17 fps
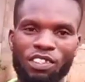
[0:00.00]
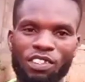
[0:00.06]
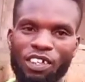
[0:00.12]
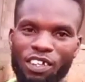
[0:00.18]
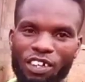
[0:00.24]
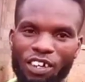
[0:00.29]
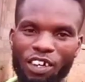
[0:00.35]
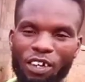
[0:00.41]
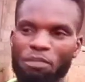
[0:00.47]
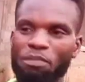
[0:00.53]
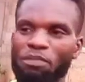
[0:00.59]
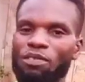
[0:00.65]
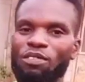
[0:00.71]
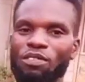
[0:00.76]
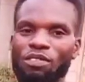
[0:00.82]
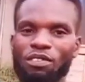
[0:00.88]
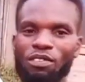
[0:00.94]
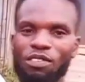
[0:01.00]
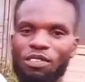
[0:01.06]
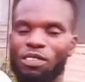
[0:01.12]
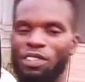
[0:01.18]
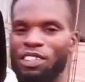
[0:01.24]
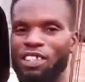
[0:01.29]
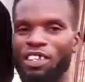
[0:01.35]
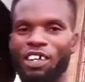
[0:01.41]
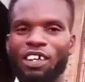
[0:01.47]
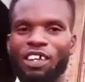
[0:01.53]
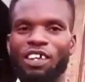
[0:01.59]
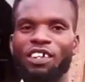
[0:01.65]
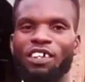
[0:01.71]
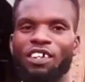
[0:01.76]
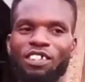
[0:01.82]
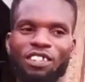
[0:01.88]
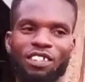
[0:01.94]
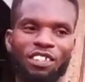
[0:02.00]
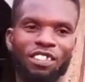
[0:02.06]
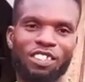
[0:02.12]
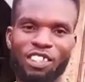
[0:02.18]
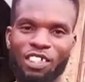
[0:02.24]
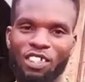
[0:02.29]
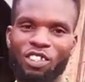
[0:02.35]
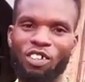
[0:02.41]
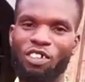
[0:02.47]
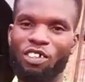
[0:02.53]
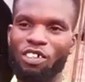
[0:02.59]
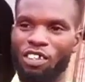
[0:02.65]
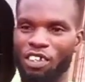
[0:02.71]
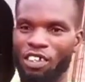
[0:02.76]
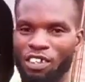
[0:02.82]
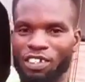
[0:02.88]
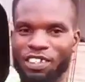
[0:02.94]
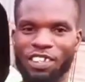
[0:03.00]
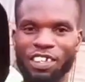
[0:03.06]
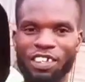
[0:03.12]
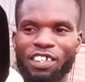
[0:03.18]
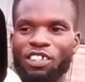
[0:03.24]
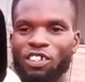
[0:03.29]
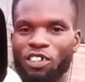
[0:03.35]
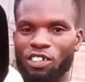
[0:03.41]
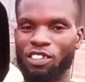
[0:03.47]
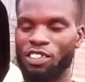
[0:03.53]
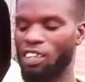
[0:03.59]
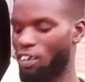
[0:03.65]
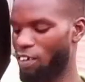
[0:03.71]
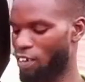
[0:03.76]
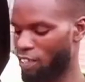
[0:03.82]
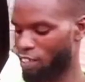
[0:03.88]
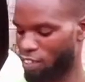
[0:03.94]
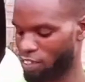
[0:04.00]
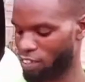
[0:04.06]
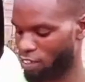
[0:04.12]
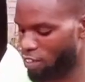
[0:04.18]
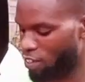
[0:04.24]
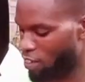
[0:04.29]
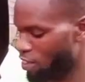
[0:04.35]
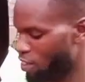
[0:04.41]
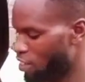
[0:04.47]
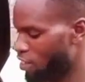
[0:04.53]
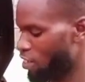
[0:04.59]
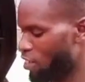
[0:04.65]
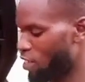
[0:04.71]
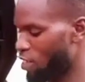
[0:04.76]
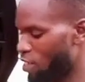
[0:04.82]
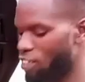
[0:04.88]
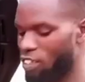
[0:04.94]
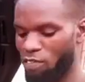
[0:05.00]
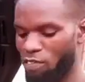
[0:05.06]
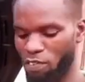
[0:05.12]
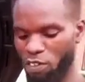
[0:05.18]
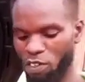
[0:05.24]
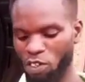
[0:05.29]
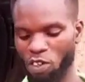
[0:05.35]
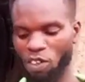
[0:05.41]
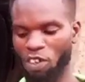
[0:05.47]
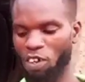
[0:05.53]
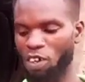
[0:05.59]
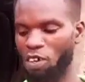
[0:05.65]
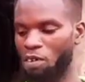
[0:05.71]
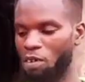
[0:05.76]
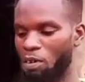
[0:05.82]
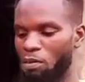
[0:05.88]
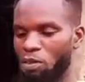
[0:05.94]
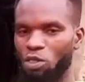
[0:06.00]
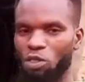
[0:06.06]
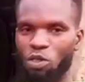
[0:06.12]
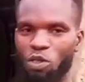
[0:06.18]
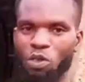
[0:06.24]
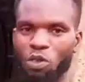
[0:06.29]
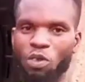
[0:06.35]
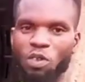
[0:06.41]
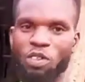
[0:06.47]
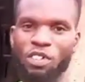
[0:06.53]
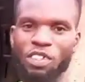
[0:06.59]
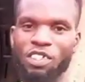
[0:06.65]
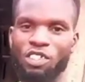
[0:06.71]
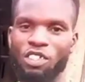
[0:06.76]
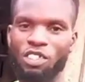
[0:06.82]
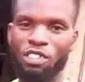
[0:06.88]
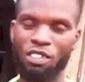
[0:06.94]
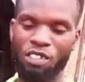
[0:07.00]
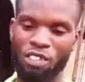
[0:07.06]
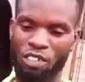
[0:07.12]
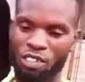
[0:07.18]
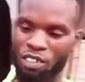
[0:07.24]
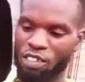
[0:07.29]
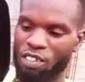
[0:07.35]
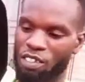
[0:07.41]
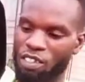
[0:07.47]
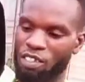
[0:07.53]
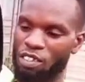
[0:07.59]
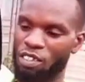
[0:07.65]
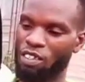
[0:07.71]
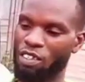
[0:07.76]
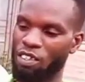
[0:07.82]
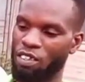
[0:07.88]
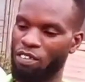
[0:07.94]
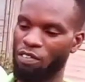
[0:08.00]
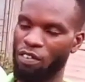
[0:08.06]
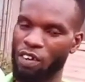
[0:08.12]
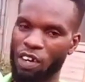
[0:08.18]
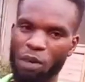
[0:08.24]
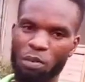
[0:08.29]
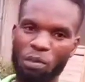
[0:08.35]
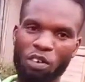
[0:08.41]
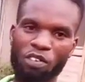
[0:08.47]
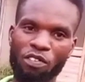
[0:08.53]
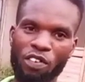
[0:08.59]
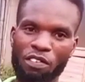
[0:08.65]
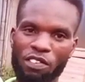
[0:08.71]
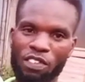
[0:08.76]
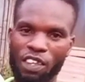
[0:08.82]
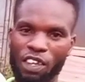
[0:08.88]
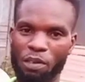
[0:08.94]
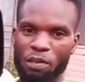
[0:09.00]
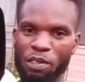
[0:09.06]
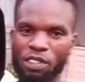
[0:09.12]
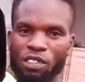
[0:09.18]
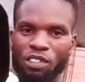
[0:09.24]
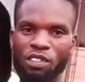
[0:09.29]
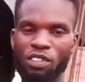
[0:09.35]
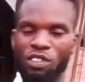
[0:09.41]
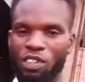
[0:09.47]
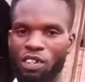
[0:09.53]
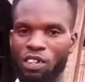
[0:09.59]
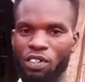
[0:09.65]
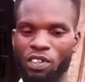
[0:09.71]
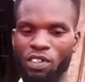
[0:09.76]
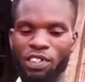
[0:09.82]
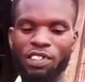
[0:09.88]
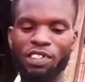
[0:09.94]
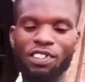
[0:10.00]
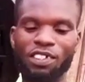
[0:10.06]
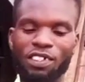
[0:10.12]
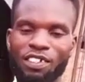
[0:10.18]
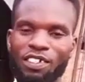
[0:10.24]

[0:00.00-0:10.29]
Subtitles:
Instagram, Twitter, TikTok. Eric K. Garage. In this video, I'm going to do is variable valve timing solenoid